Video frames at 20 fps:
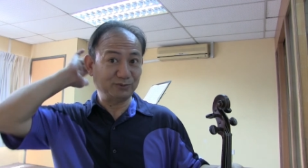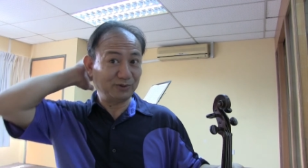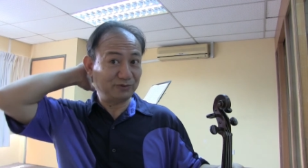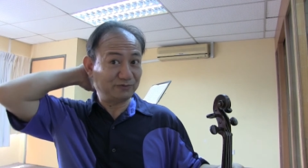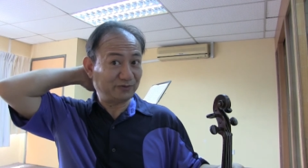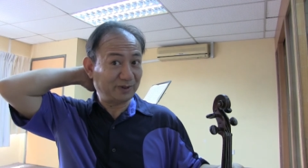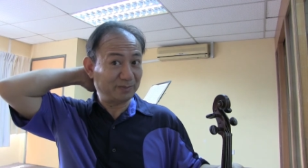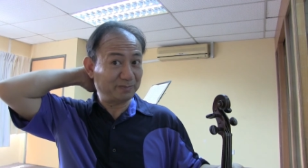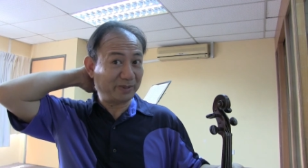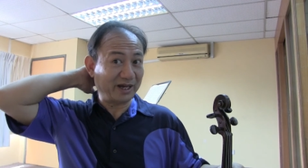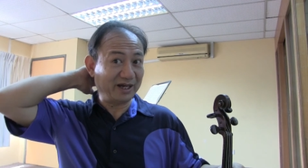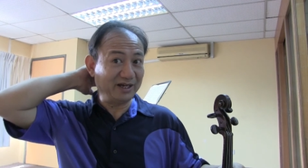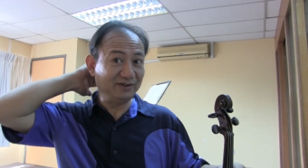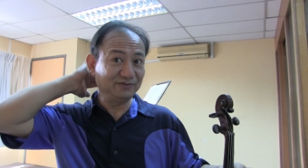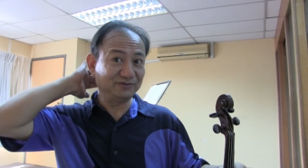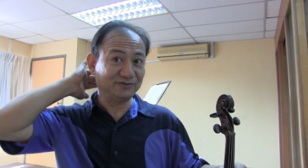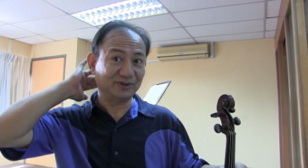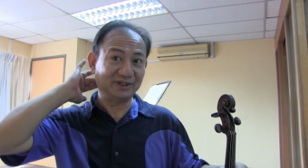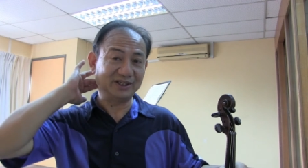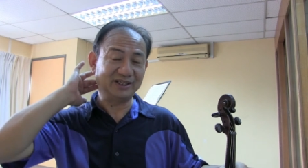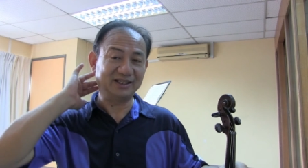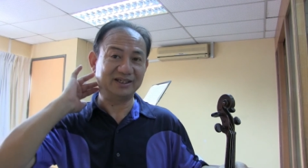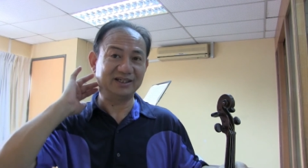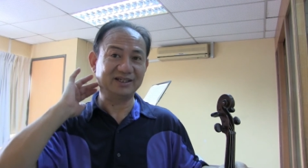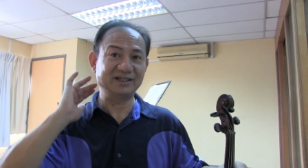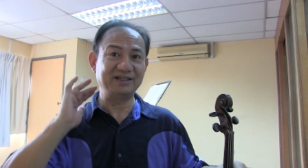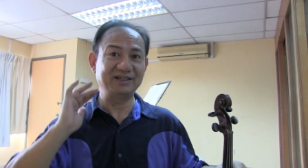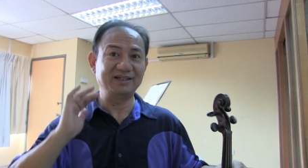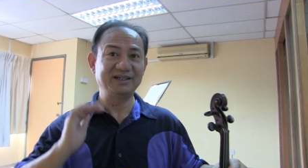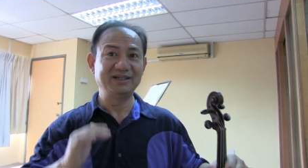we feel painful
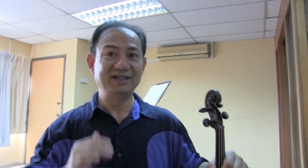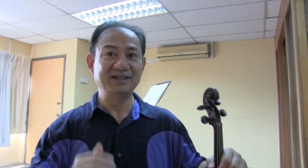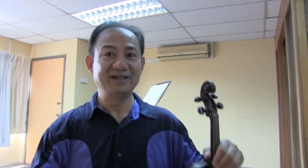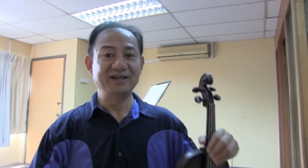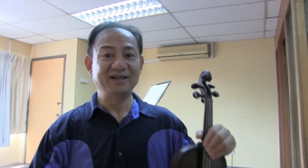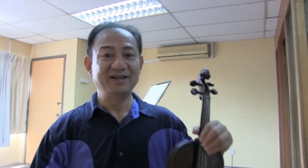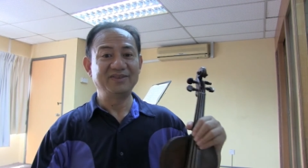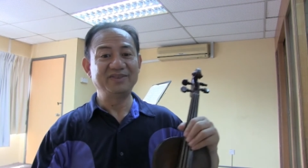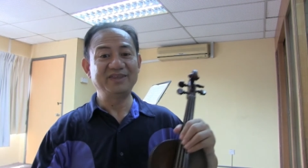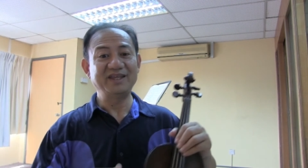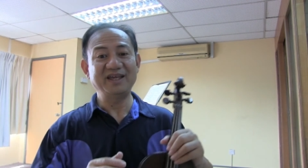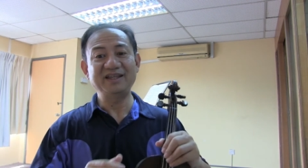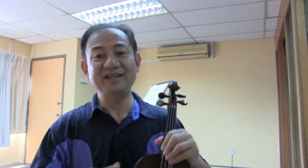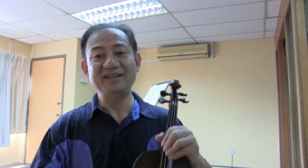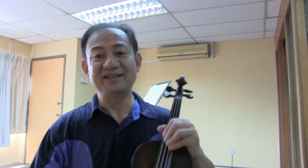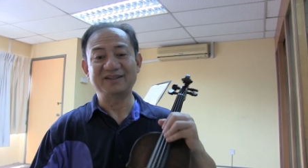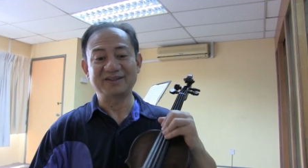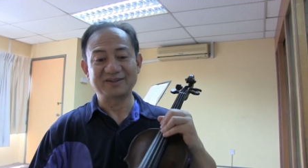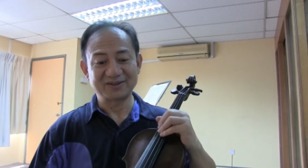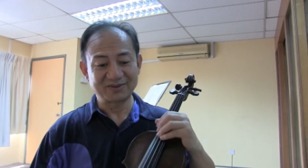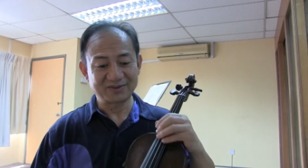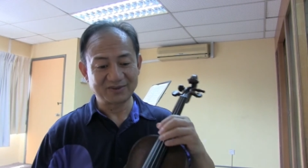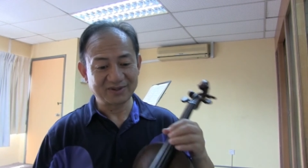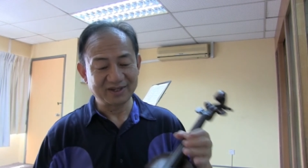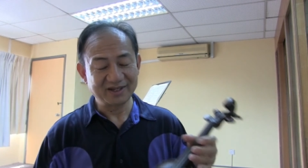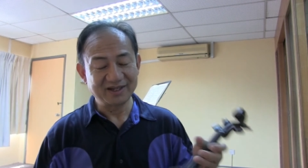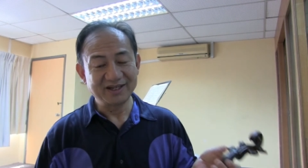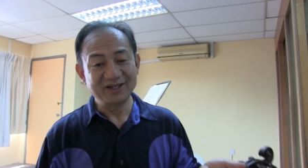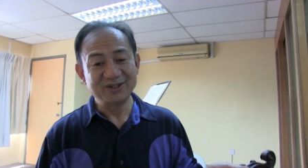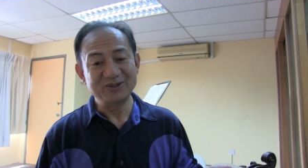here, then
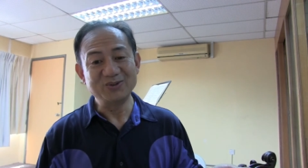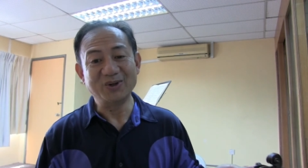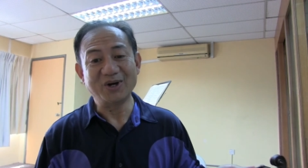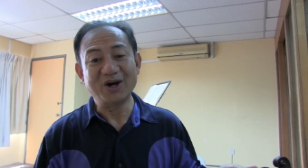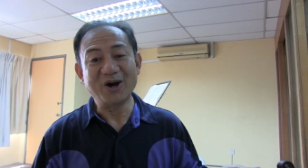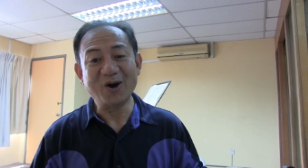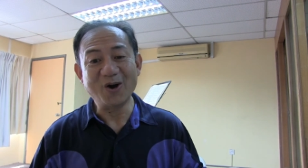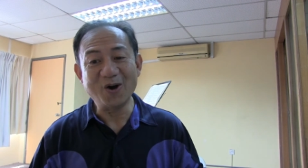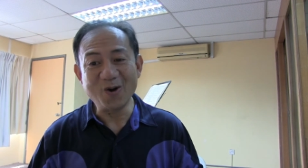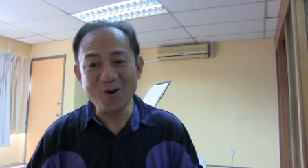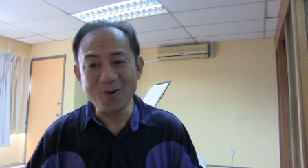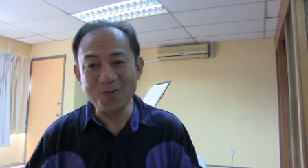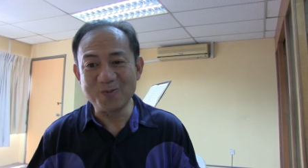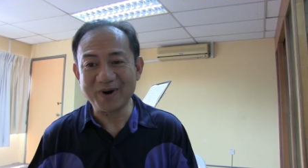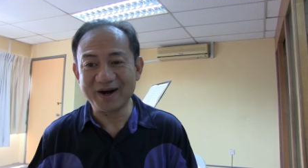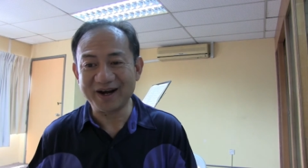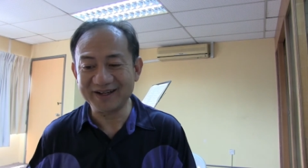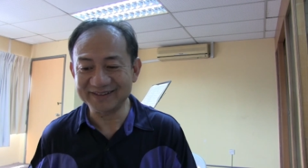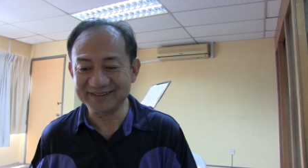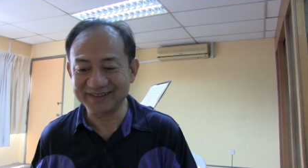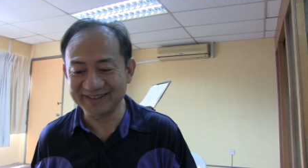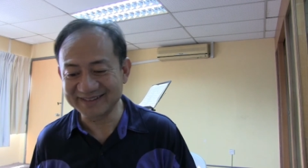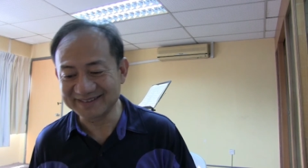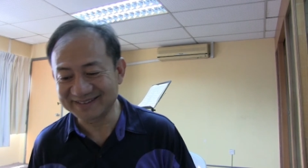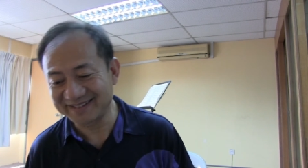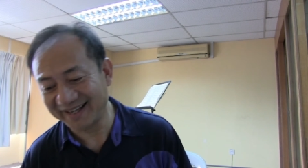your whole body is